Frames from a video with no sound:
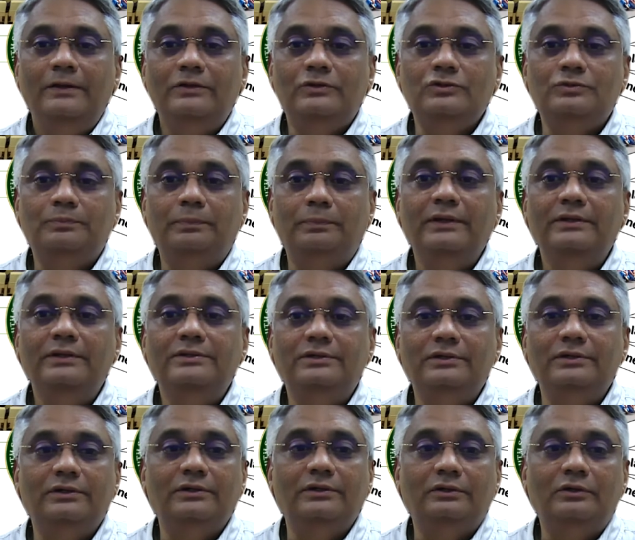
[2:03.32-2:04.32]
to split
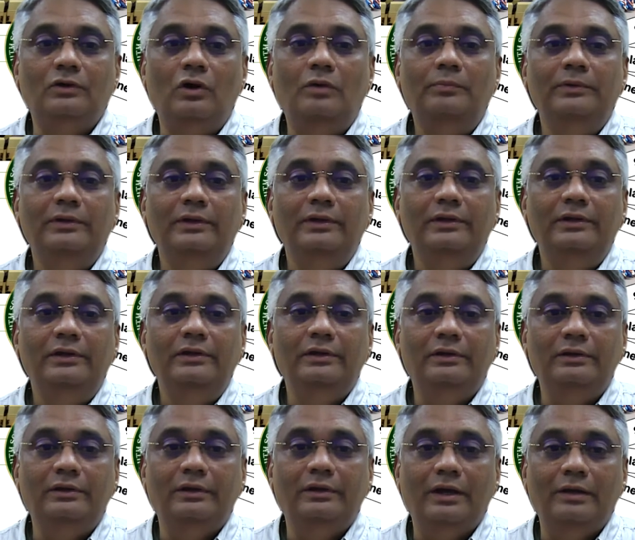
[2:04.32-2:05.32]
commonly
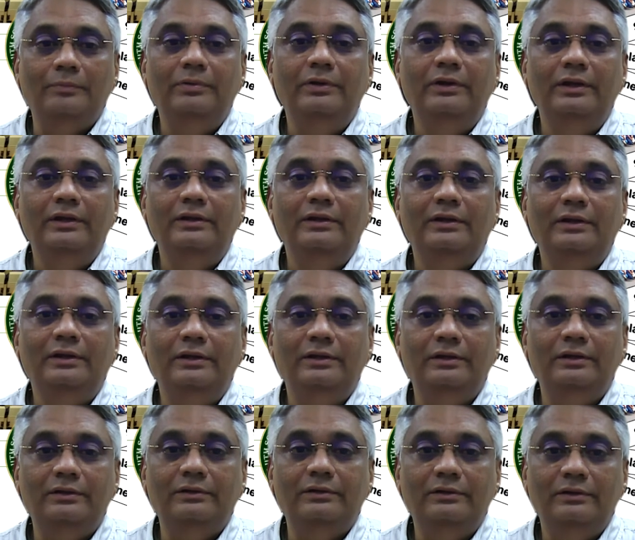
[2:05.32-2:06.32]
and
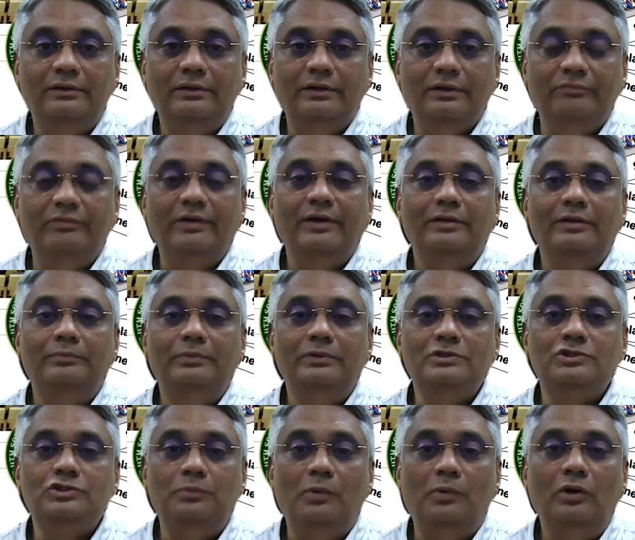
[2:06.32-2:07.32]
abundantly available
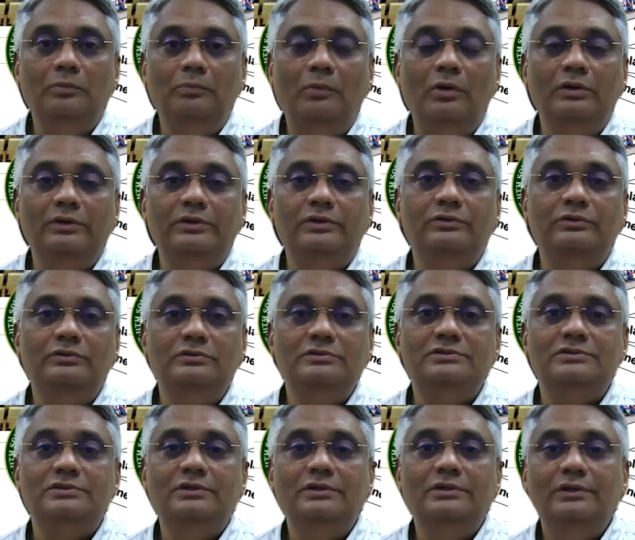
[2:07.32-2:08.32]
small
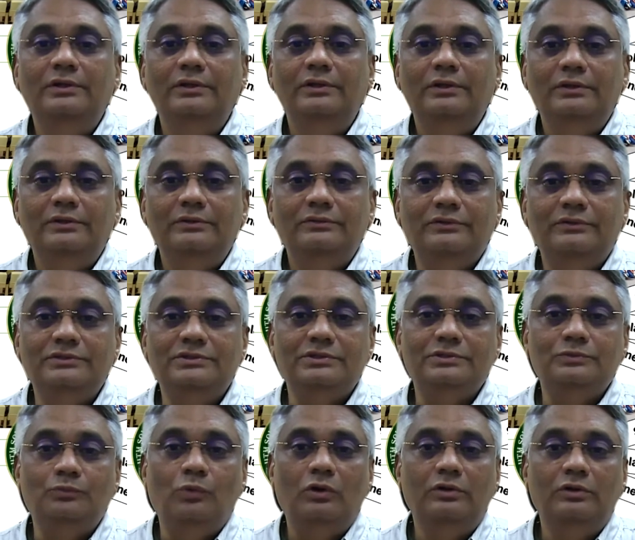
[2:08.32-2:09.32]
molecules, such
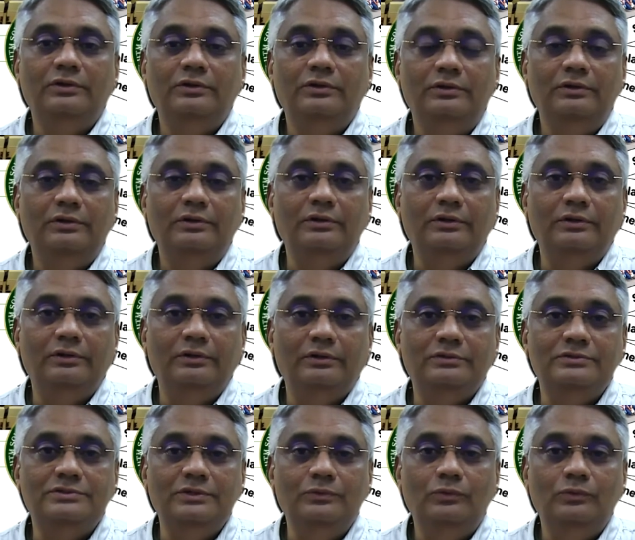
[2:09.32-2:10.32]
as water and
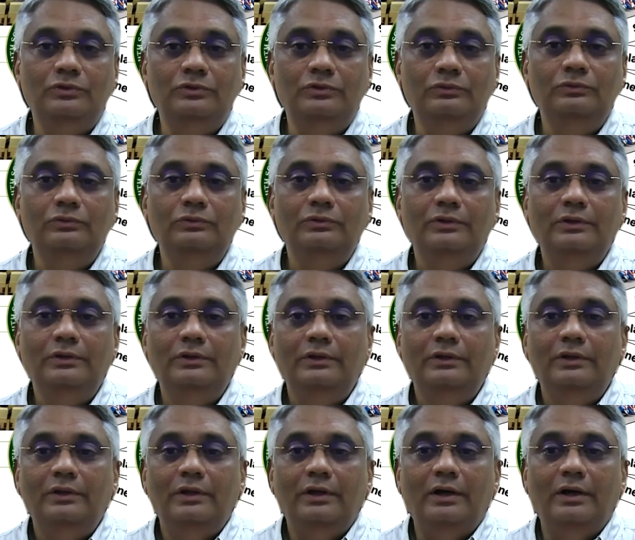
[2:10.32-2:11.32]
CO2,
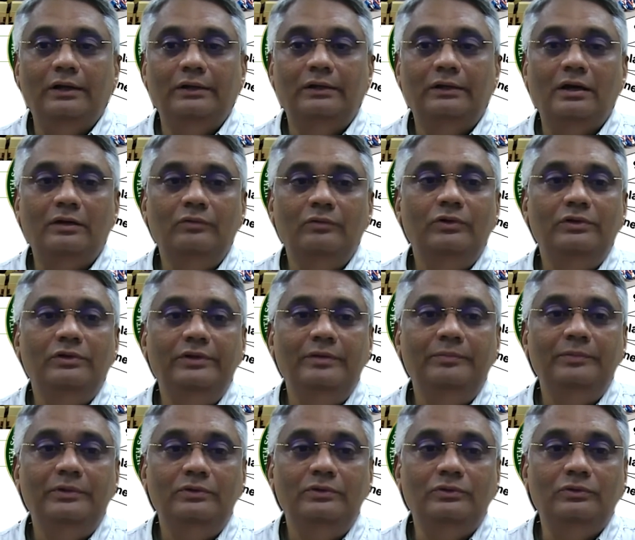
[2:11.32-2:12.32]
and convert
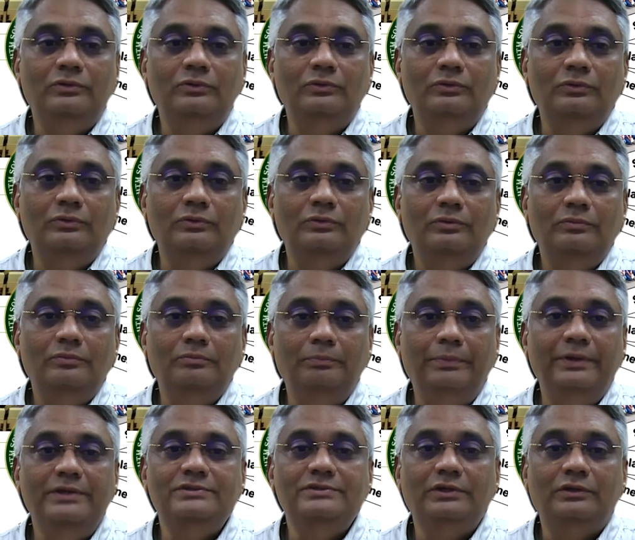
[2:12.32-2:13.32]
them into
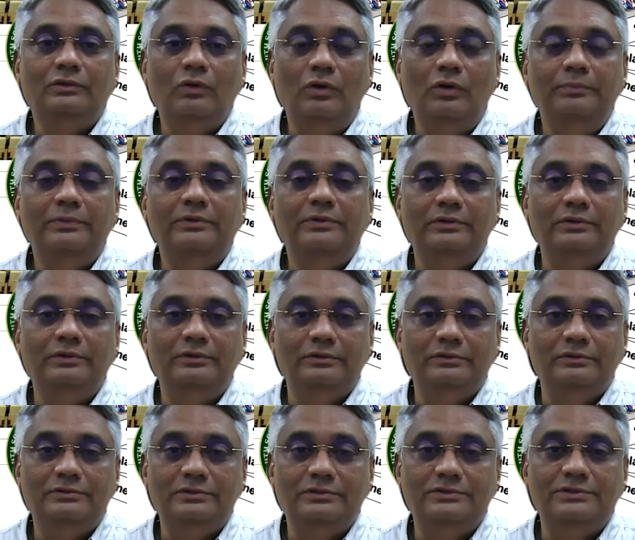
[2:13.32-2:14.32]
basic raw
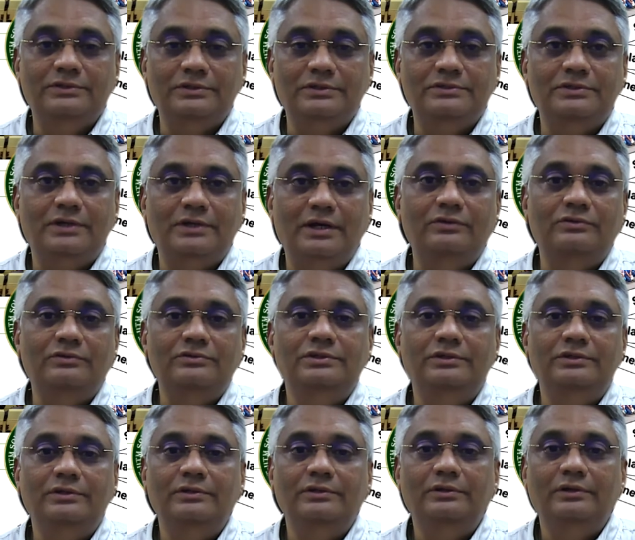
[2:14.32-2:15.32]
materials, such as
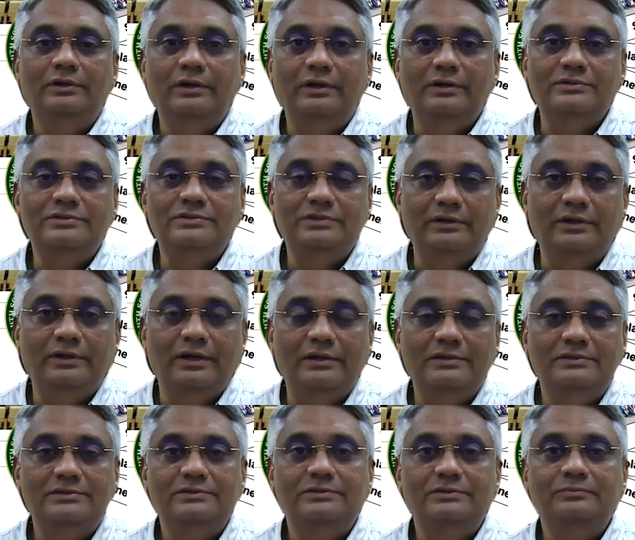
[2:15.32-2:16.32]
hydrogen and
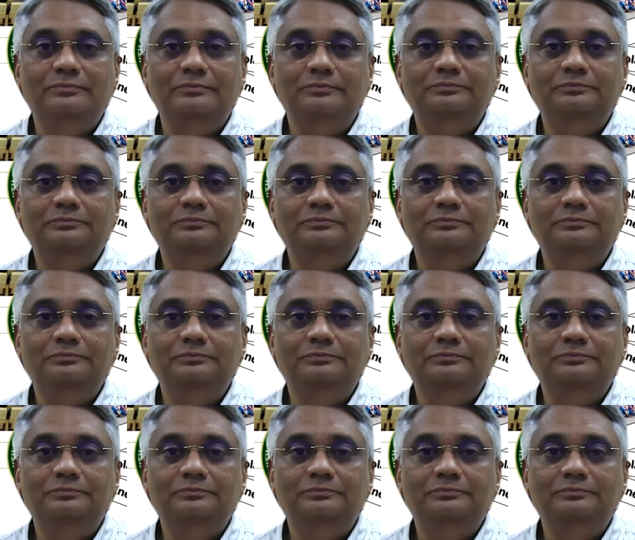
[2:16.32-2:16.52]
syngas.